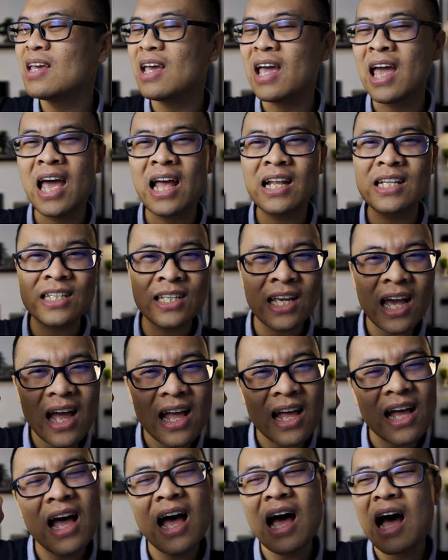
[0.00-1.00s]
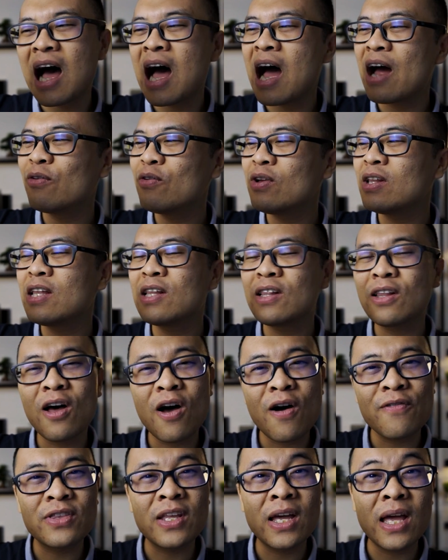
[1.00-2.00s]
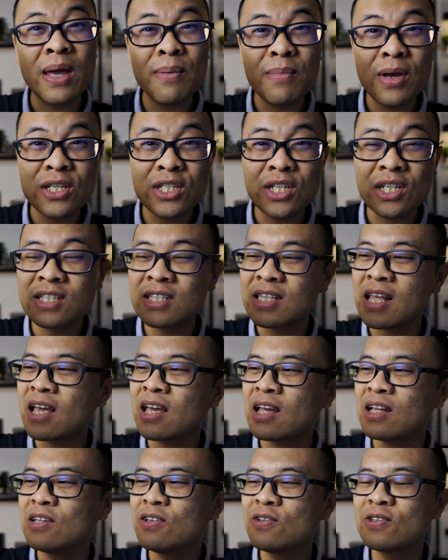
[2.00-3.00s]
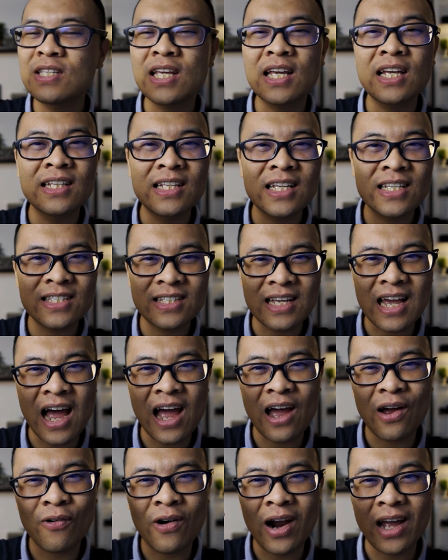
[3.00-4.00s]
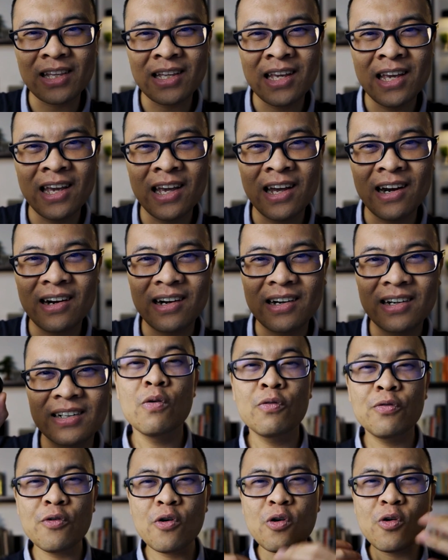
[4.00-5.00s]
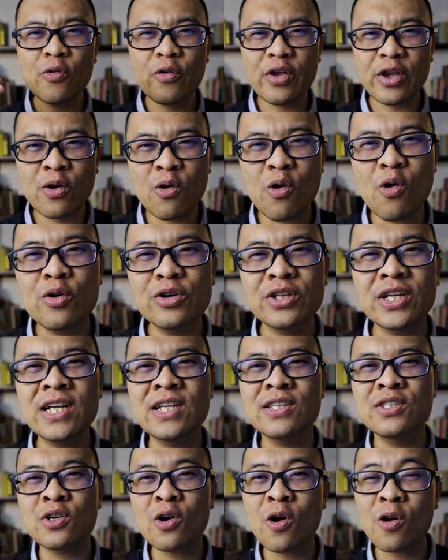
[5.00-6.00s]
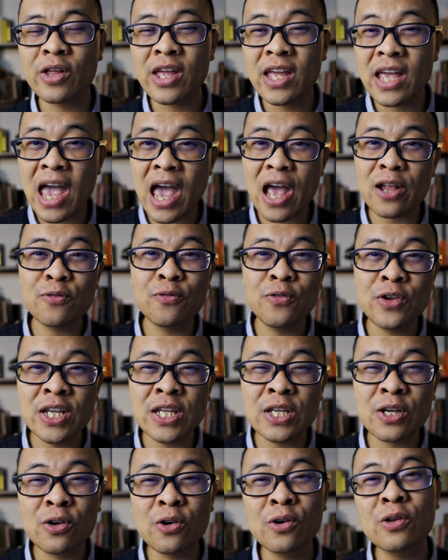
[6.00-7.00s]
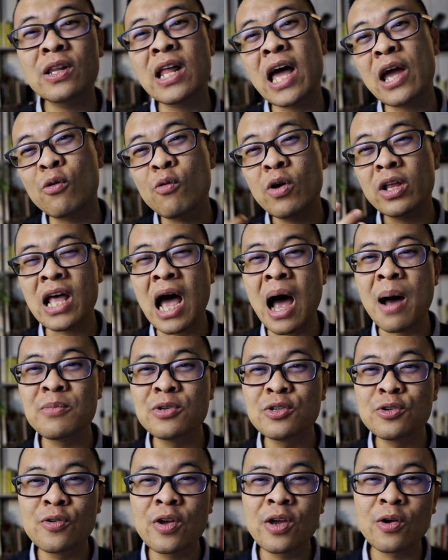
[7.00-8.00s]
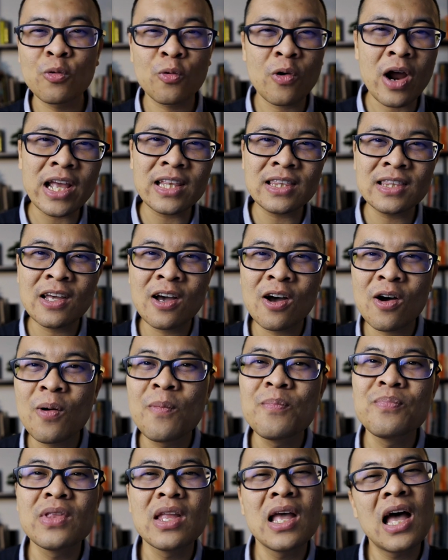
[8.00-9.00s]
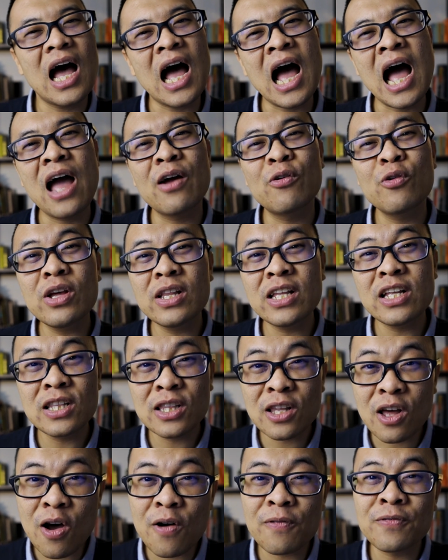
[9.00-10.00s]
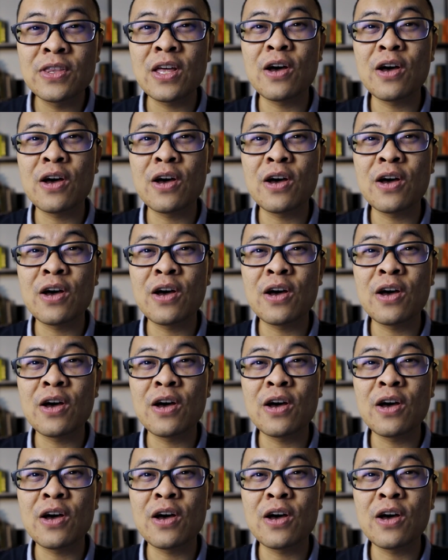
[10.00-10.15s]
And yeah, I really love the images taken using this guy right here. For recording talking head video like what I'm doing right now, I really love